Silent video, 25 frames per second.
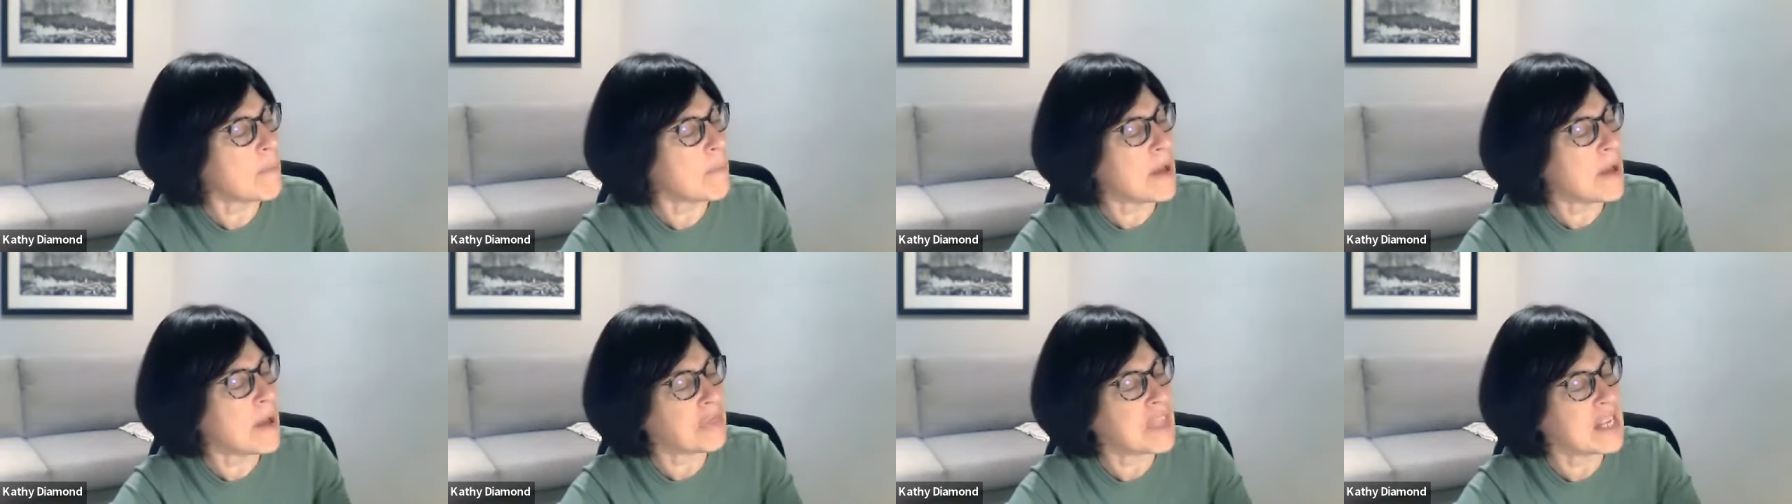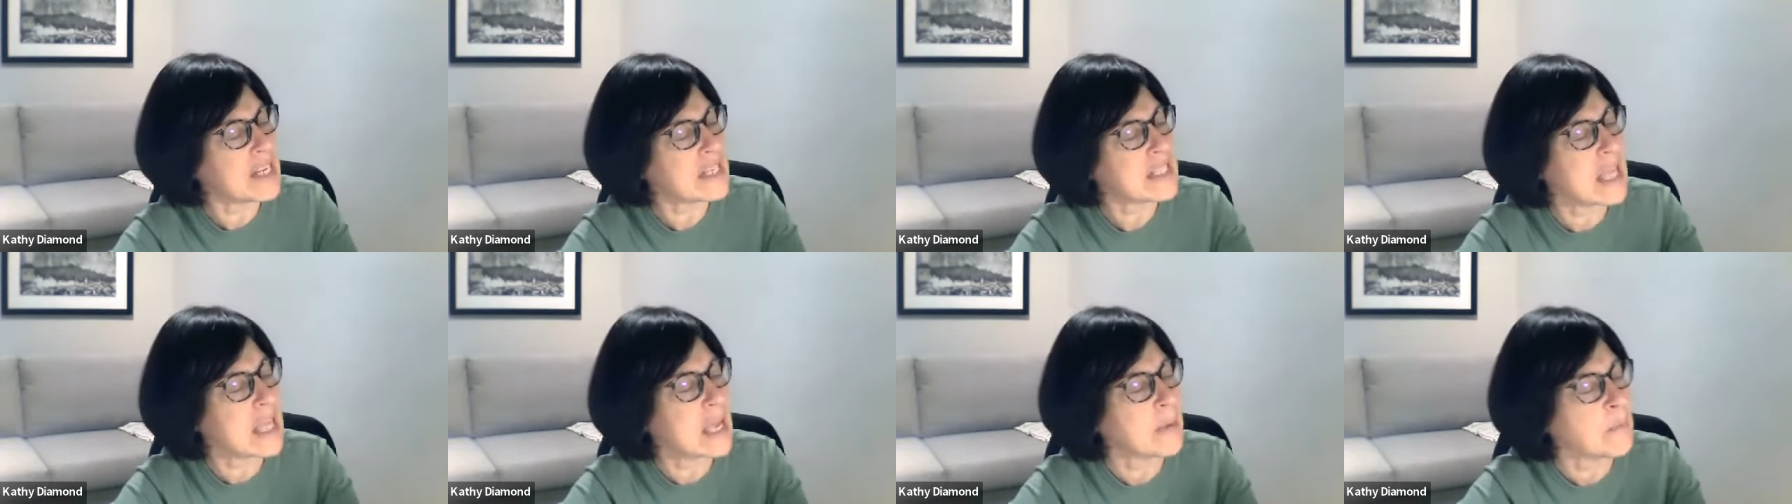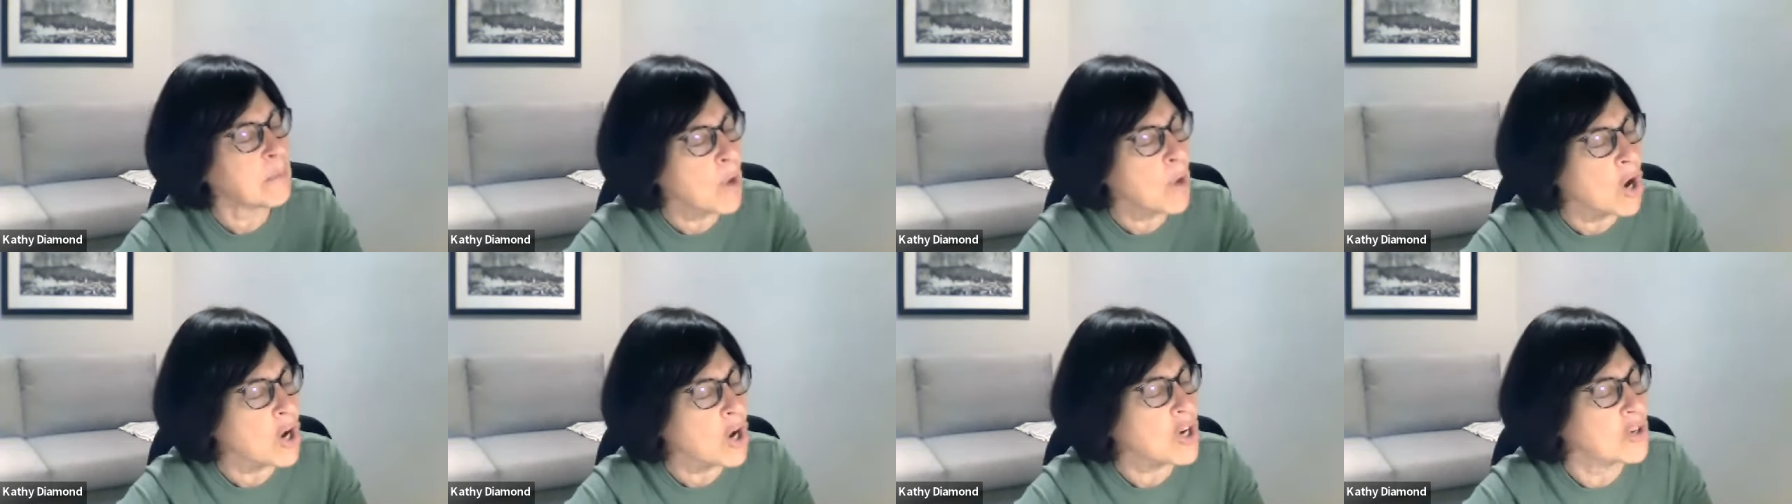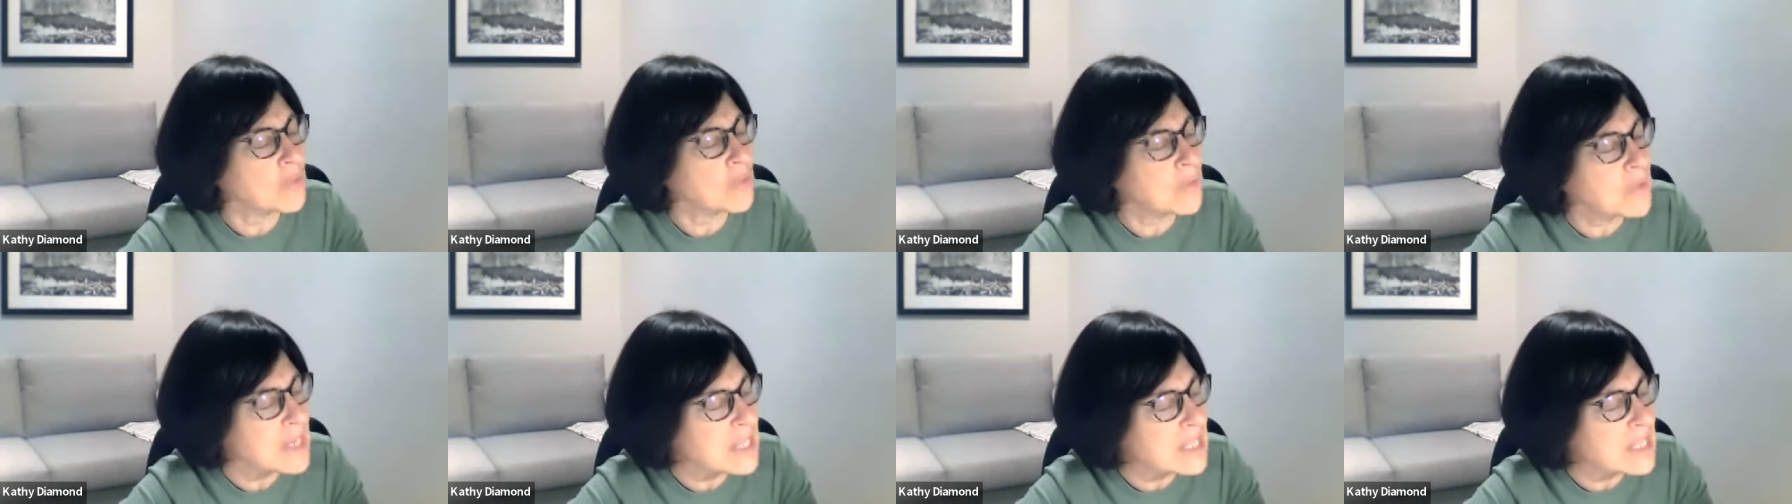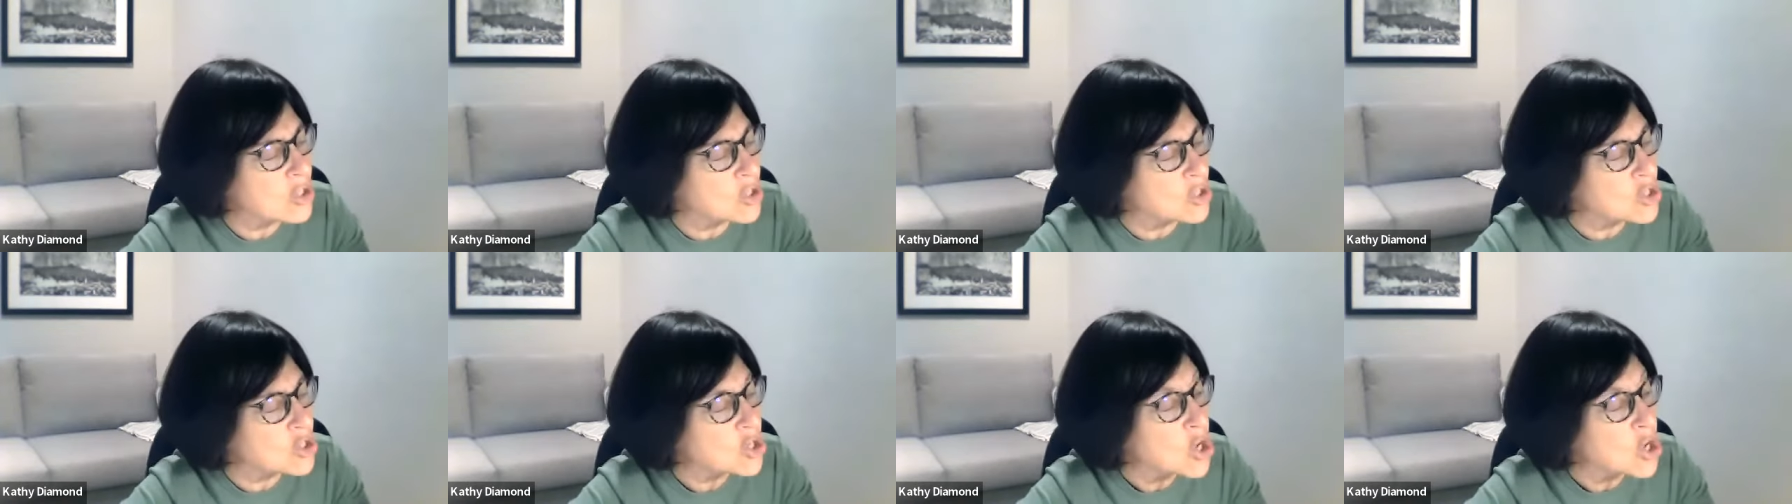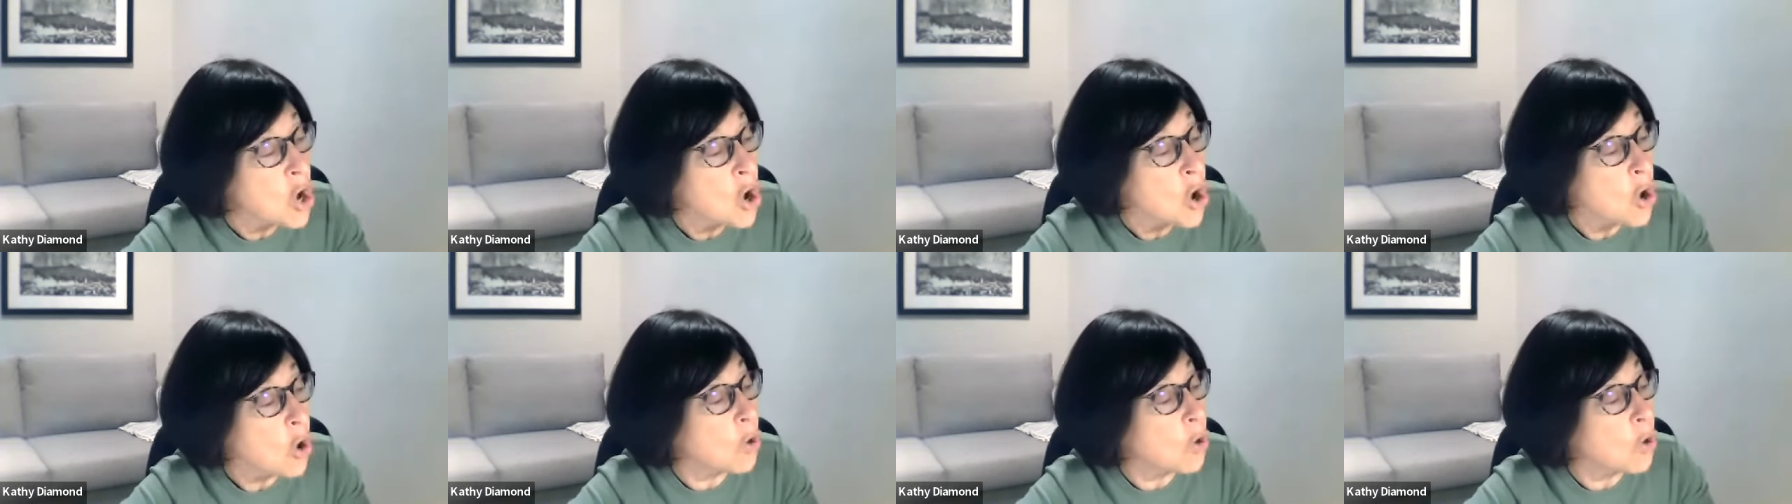about things like market research